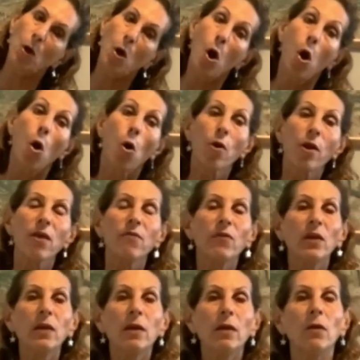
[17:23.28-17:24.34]
or
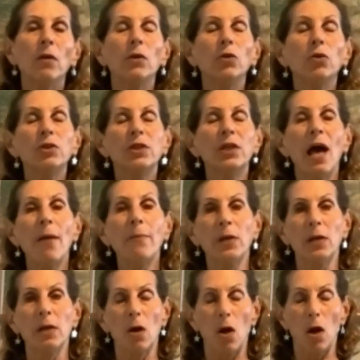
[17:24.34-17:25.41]
even your
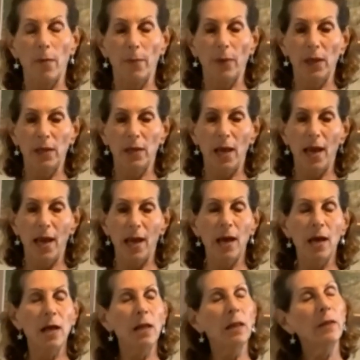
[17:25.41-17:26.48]
dominant arm.
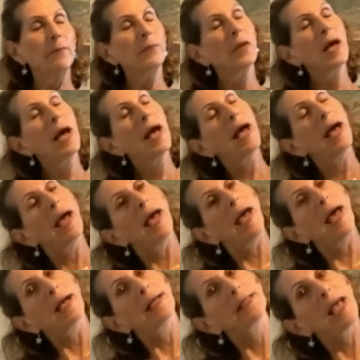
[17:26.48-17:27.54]
Inhale,
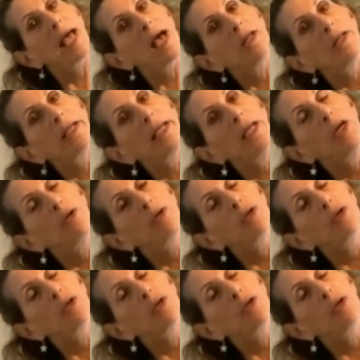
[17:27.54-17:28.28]
exhale, ear to